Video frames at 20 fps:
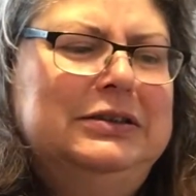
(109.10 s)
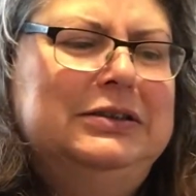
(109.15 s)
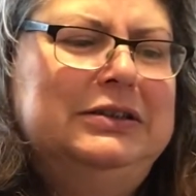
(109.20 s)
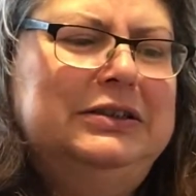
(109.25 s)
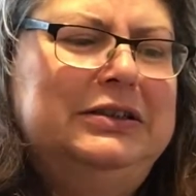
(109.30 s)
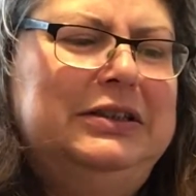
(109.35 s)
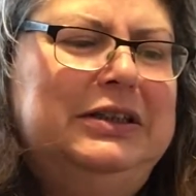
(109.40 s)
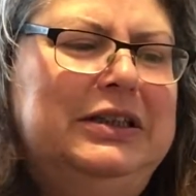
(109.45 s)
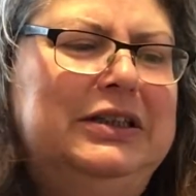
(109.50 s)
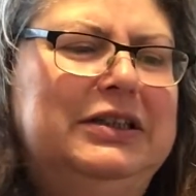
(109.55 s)

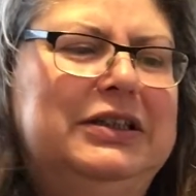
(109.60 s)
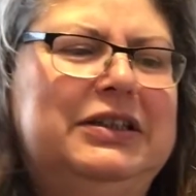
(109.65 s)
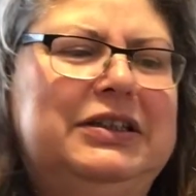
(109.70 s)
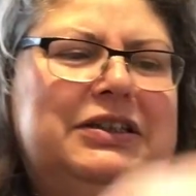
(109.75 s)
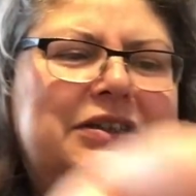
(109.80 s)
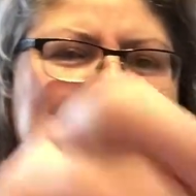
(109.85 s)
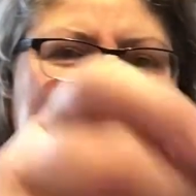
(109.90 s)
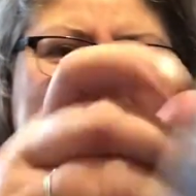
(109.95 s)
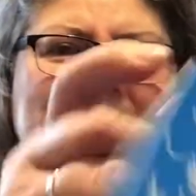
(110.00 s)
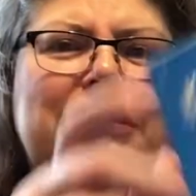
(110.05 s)
Then
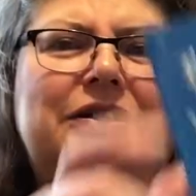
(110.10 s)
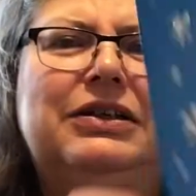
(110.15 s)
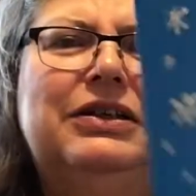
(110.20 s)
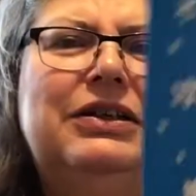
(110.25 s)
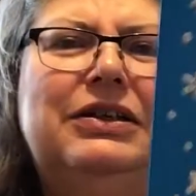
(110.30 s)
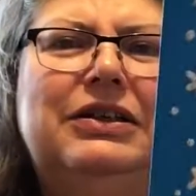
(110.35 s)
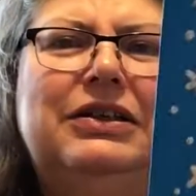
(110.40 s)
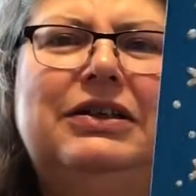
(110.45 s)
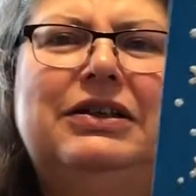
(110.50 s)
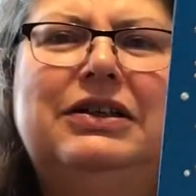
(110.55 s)
there's a
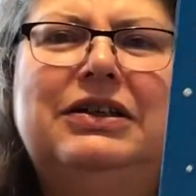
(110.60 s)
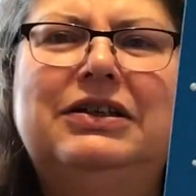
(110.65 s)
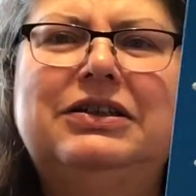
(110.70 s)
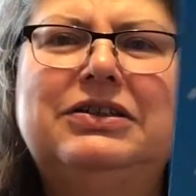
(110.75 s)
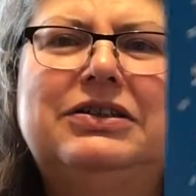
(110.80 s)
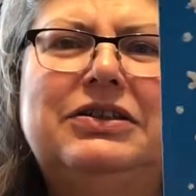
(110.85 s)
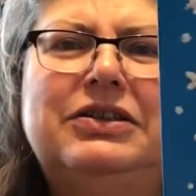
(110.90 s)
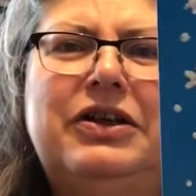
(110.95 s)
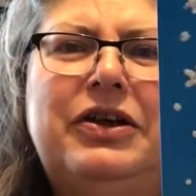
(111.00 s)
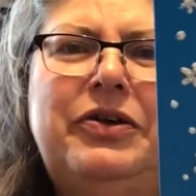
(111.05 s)

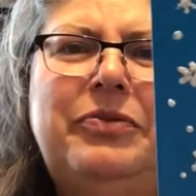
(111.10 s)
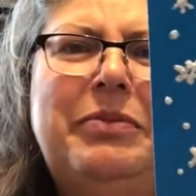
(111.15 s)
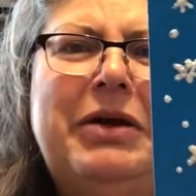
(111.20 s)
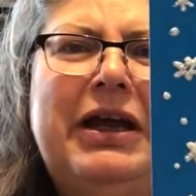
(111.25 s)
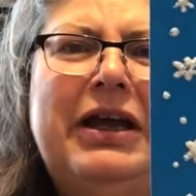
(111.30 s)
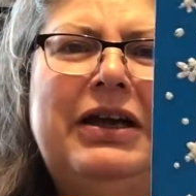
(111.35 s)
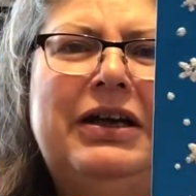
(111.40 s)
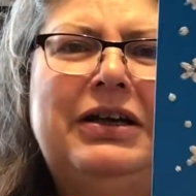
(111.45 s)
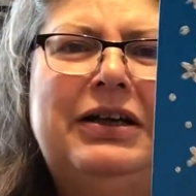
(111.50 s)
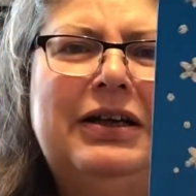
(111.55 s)

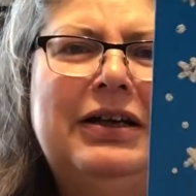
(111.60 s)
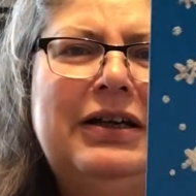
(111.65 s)
snowman.